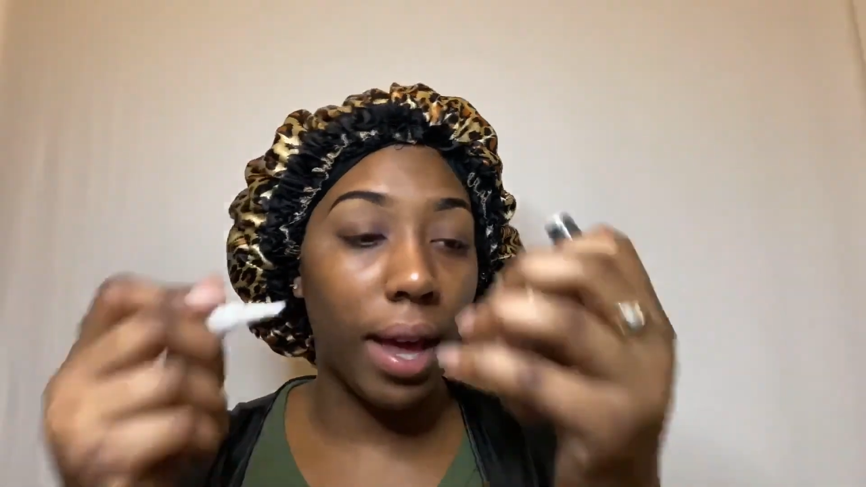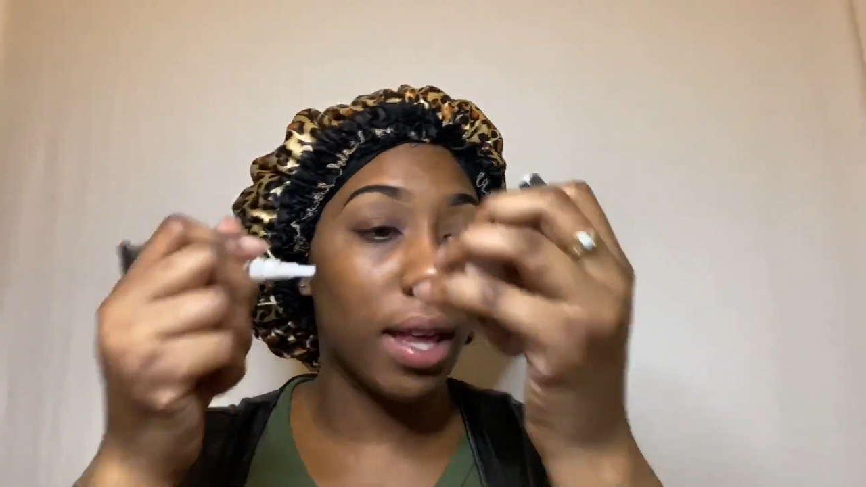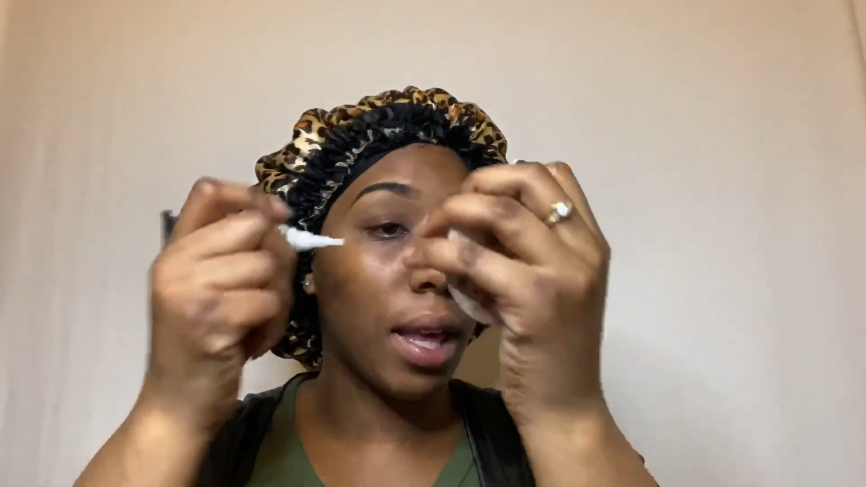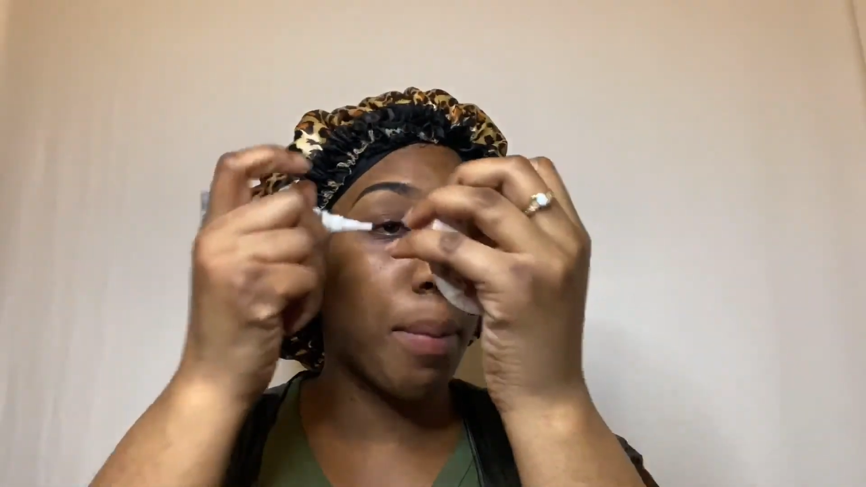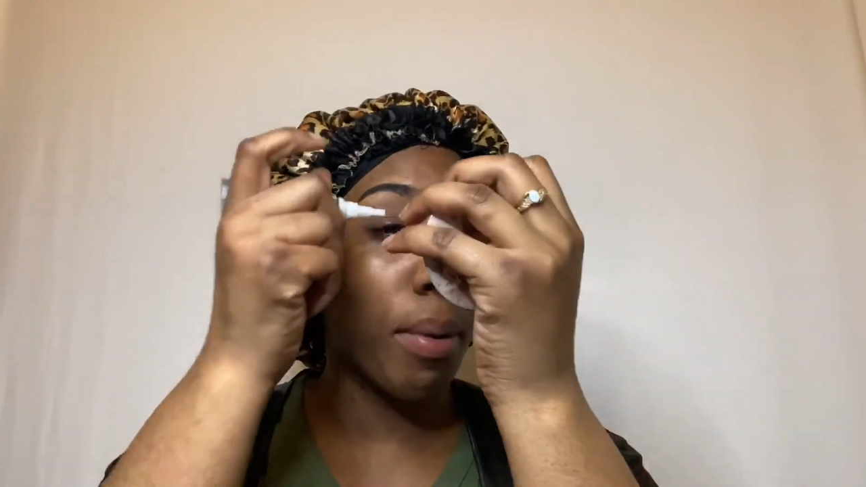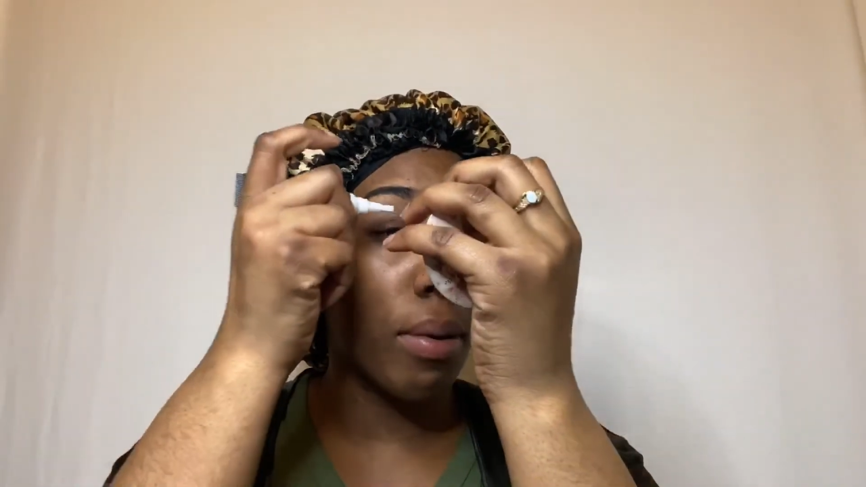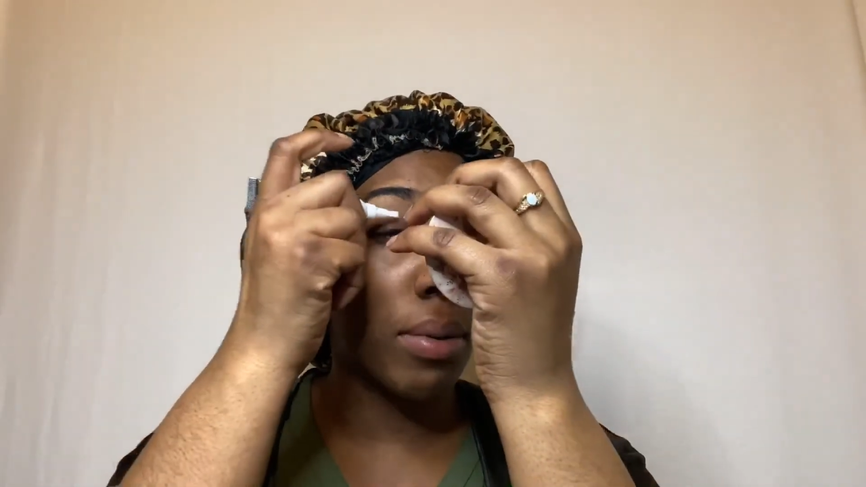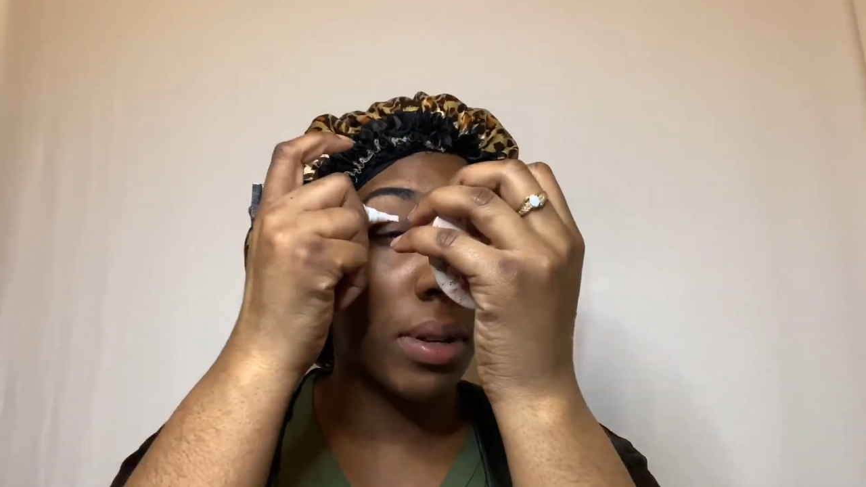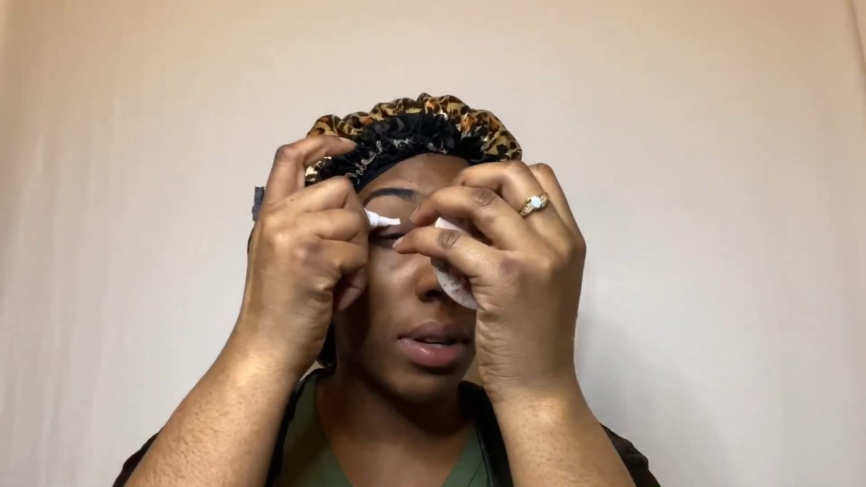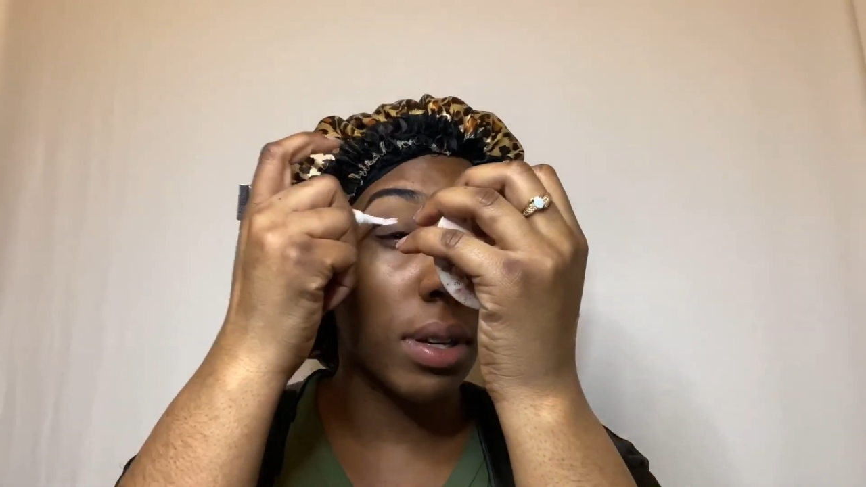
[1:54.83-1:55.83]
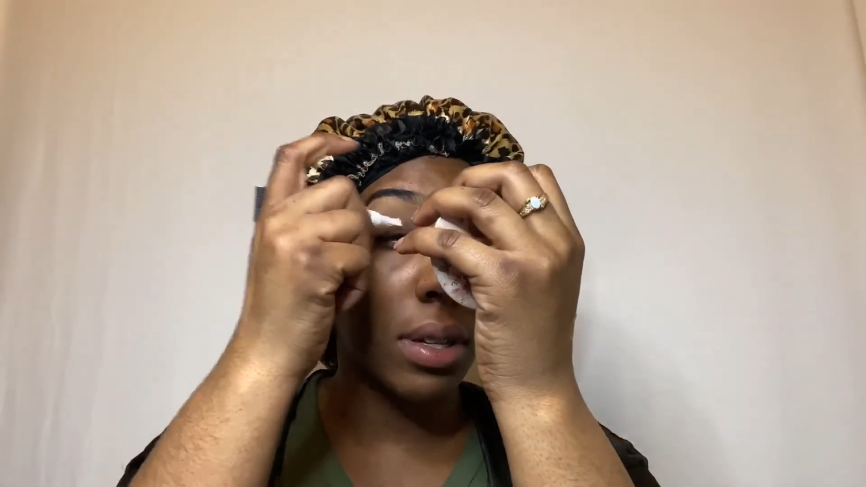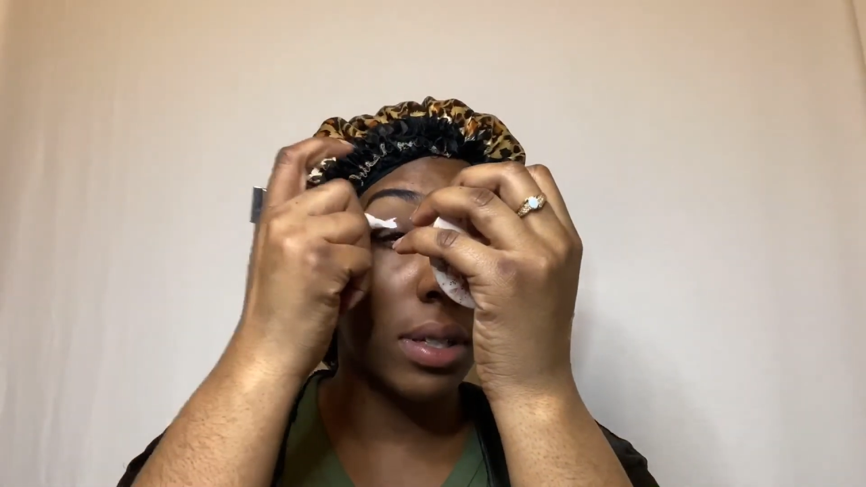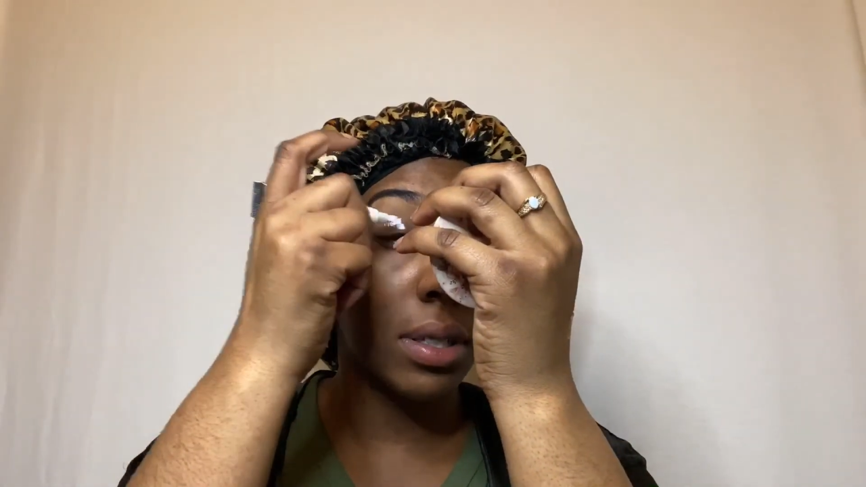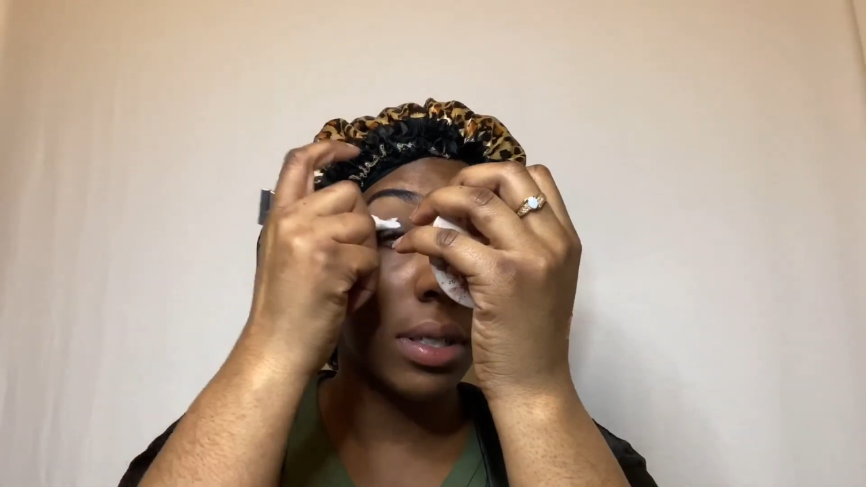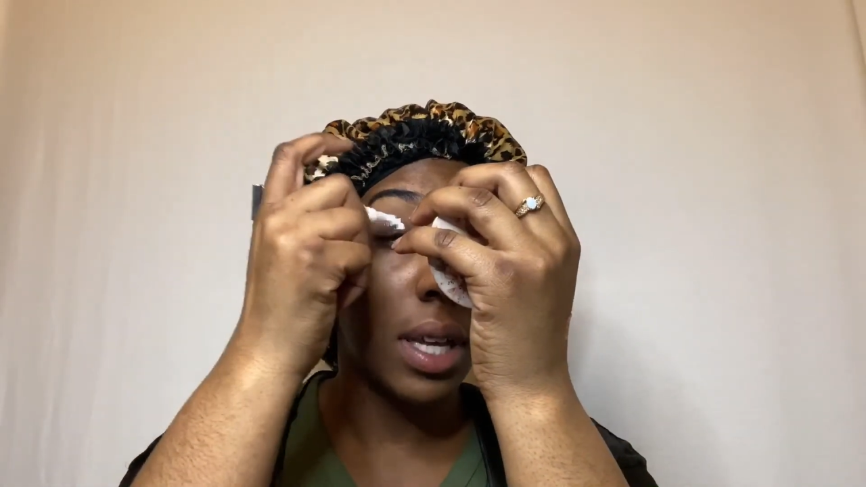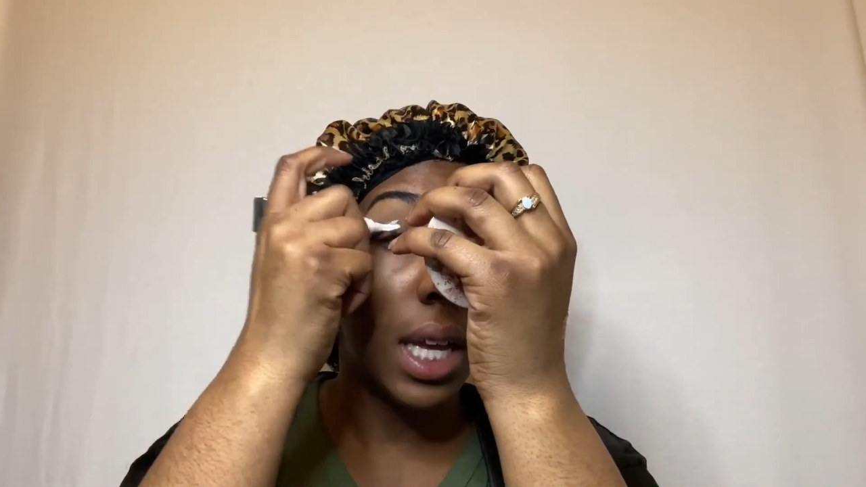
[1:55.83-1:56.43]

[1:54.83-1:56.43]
LA Pro Girl.